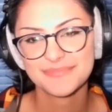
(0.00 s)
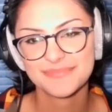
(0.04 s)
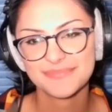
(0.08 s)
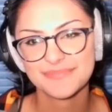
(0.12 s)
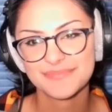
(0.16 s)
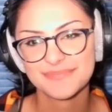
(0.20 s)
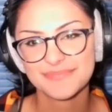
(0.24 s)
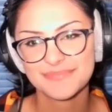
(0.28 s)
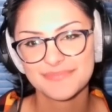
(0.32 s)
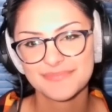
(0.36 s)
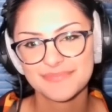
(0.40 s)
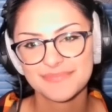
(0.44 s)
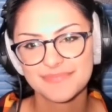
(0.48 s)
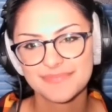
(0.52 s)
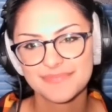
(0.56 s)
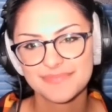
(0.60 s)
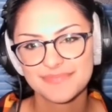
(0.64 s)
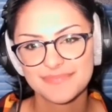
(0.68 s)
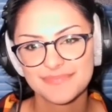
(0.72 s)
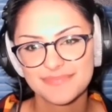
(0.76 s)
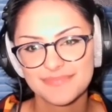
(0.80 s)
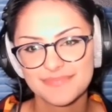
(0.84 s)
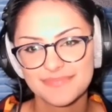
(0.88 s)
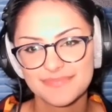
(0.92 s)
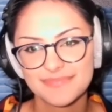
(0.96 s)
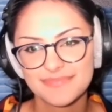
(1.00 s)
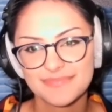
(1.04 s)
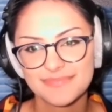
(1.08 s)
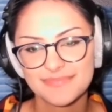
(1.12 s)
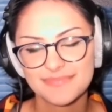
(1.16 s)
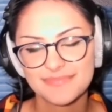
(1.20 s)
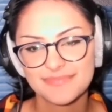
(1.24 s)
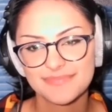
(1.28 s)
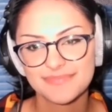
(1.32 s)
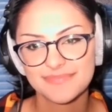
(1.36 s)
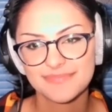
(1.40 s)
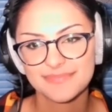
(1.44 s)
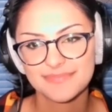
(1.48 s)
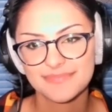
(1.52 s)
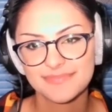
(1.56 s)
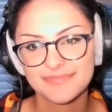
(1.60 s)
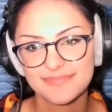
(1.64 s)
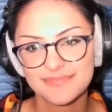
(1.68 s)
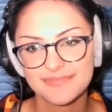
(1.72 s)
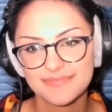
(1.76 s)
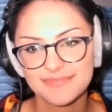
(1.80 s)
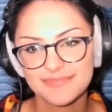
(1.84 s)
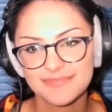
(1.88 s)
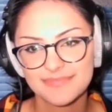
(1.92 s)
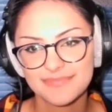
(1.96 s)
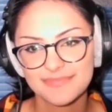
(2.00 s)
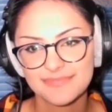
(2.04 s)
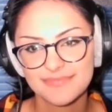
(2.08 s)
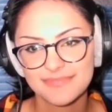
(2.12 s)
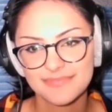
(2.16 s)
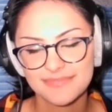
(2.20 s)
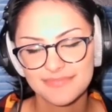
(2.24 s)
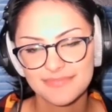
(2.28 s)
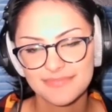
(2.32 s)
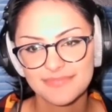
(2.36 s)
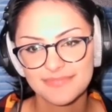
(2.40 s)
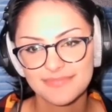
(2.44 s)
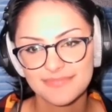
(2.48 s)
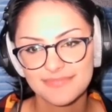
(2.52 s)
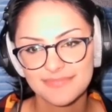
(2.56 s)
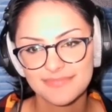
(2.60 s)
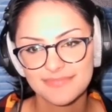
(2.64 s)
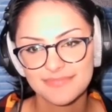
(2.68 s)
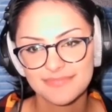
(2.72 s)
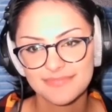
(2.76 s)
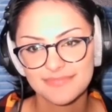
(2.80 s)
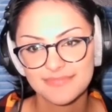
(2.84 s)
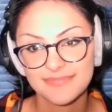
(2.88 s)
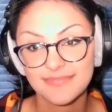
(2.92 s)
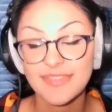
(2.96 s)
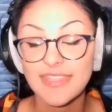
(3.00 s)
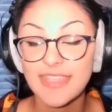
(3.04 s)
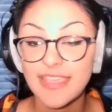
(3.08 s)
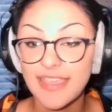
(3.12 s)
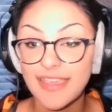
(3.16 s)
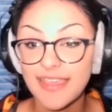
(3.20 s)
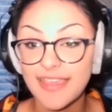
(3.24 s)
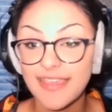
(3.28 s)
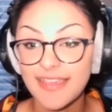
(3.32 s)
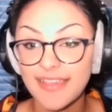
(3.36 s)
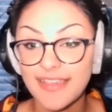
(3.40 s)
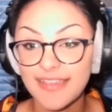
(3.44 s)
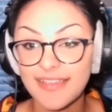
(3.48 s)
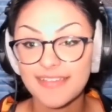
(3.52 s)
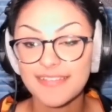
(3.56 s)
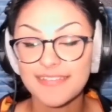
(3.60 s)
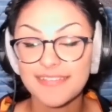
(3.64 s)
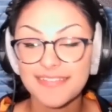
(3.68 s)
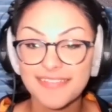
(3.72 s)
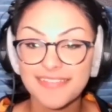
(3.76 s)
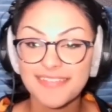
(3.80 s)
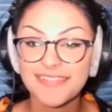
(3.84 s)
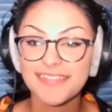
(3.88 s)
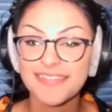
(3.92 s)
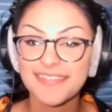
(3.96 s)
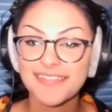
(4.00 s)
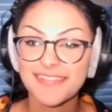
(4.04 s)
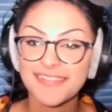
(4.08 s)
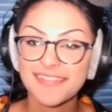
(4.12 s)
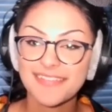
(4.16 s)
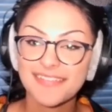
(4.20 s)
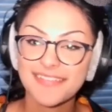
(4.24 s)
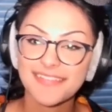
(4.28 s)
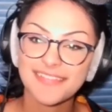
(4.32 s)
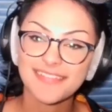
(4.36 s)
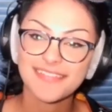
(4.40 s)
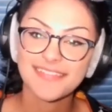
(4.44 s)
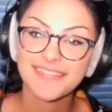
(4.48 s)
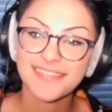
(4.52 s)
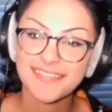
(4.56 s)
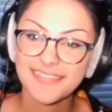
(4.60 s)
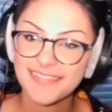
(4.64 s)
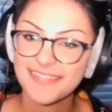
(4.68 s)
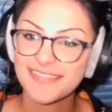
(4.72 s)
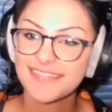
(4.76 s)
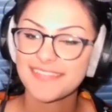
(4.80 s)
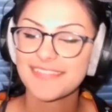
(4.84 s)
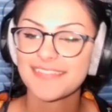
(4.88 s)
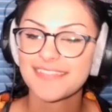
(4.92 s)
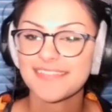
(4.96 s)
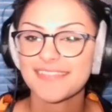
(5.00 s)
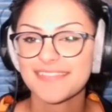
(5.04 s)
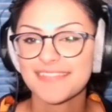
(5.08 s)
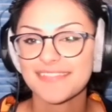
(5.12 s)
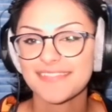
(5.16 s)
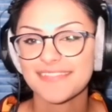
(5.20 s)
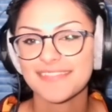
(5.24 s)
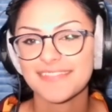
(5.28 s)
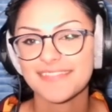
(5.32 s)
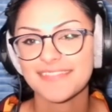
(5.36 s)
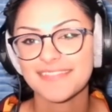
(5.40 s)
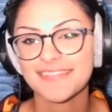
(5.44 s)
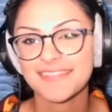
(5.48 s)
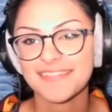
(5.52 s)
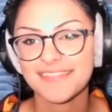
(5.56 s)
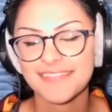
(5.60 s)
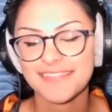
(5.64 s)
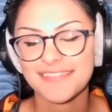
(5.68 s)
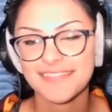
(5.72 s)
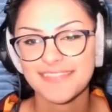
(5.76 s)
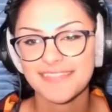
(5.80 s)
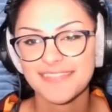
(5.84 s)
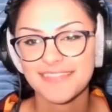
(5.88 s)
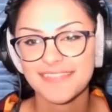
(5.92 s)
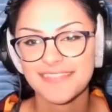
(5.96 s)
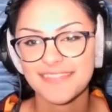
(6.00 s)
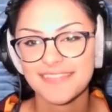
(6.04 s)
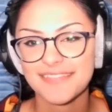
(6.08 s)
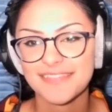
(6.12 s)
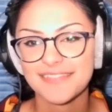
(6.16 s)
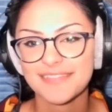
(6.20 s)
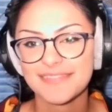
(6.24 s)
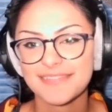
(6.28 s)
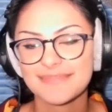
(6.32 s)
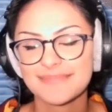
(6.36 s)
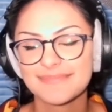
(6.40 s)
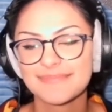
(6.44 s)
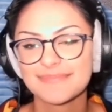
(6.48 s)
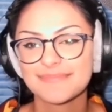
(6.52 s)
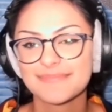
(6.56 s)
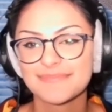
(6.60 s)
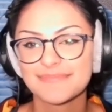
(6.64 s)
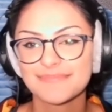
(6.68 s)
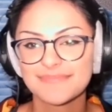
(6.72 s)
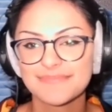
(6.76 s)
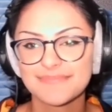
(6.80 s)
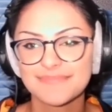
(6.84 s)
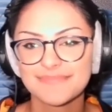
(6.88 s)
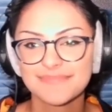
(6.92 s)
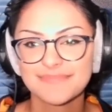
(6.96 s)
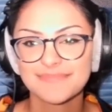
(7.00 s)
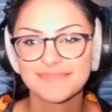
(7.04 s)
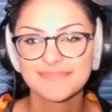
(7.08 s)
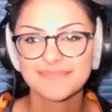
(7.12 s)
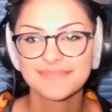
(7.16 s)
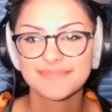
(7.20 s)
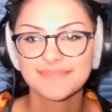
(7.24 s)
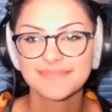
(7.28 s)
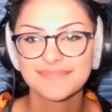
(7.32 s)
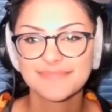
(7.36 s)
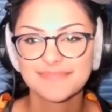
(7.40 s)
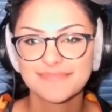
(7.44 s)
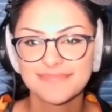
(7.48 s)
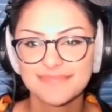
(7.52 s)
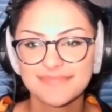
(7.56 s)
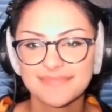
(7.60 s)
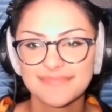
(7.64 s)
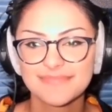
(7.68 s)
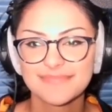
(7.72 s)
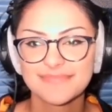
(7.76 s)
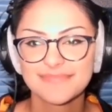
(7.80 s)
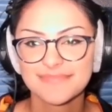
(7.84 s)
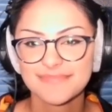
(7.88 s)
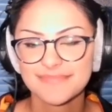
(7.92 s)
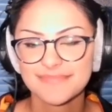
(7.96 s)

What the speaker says: The person shown says nothing.